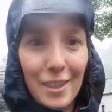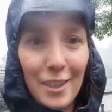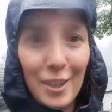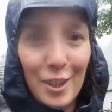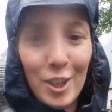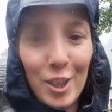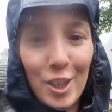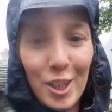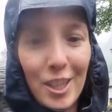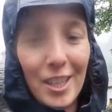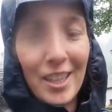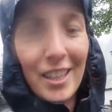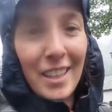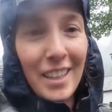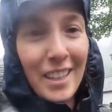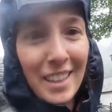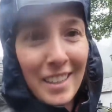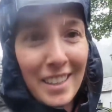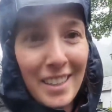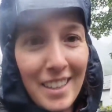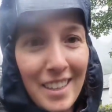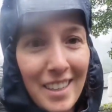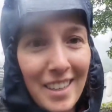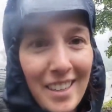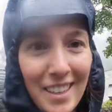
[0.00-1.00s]

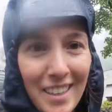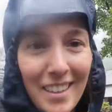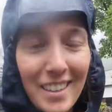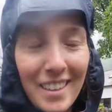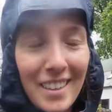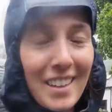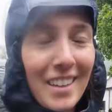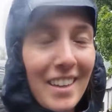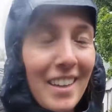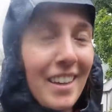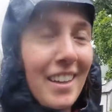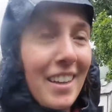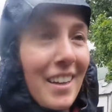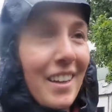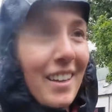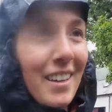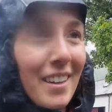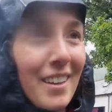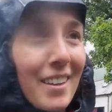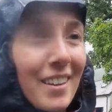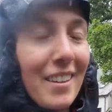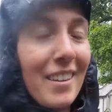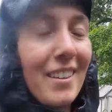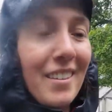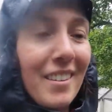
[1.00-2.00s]
Shit.
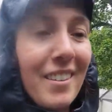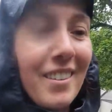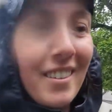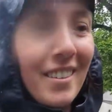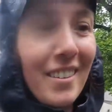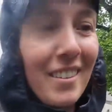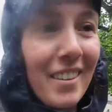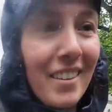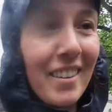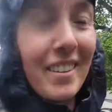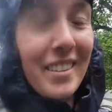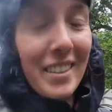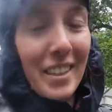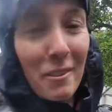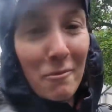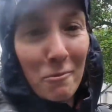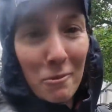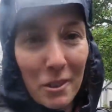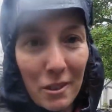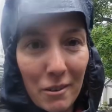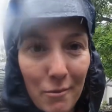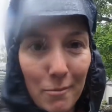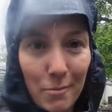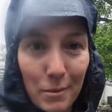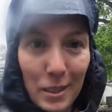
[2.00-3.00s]
Oh, that
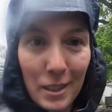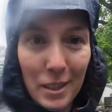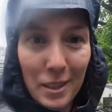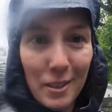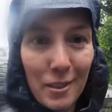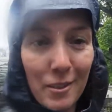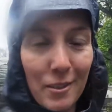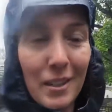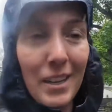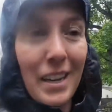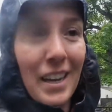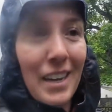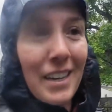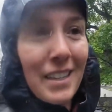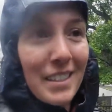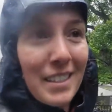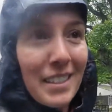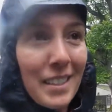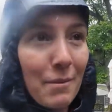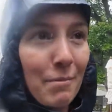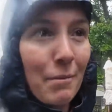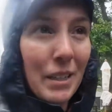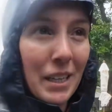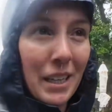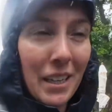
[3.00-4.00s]
would have been so
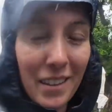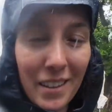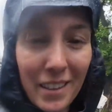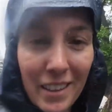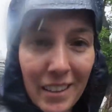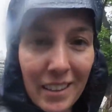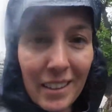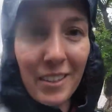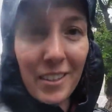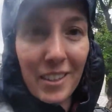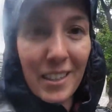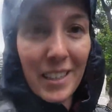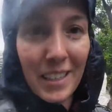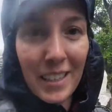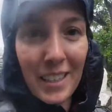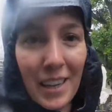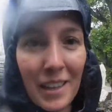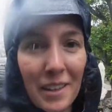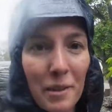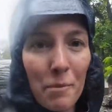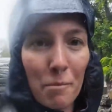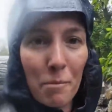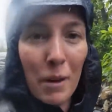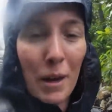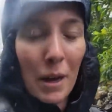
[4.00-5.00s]
nice. But I think there's
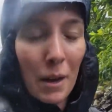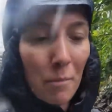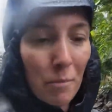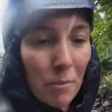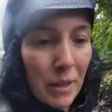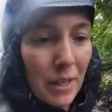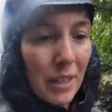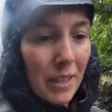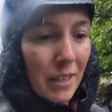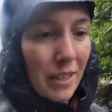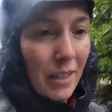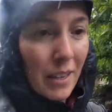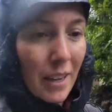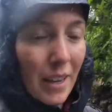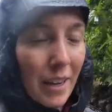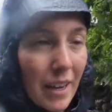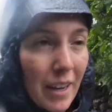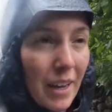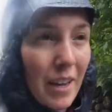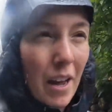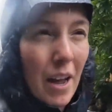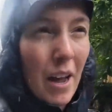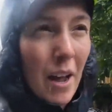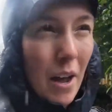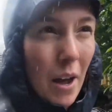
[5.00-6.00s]
another pub in
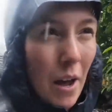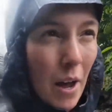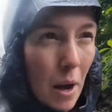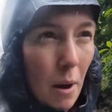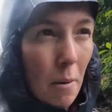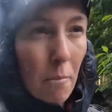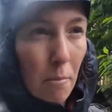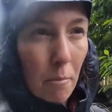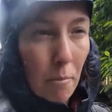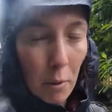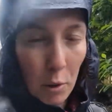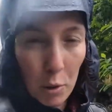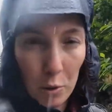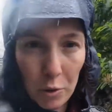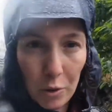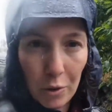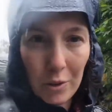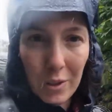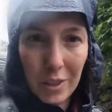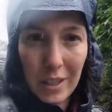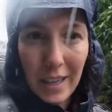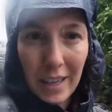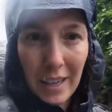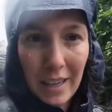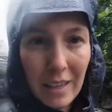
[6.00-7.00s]

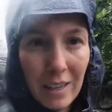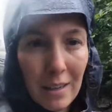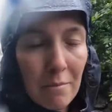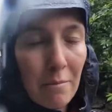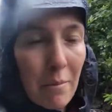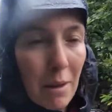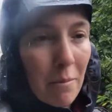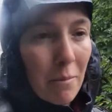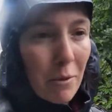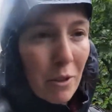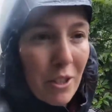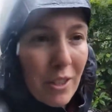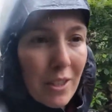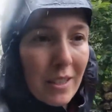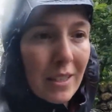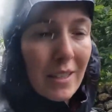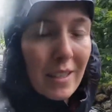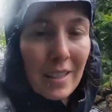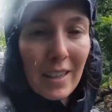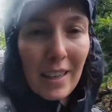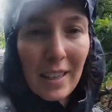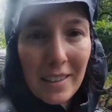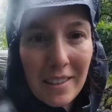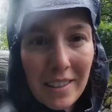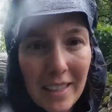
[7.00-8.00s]
Borrowdale, maybe just
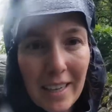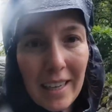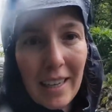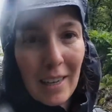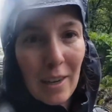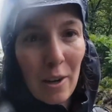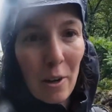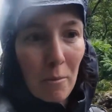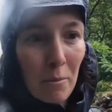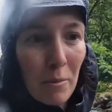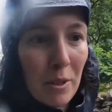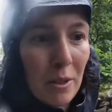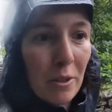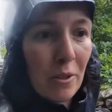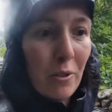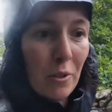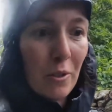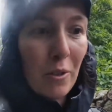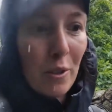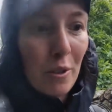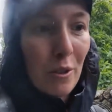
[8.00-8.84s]
another kilometer or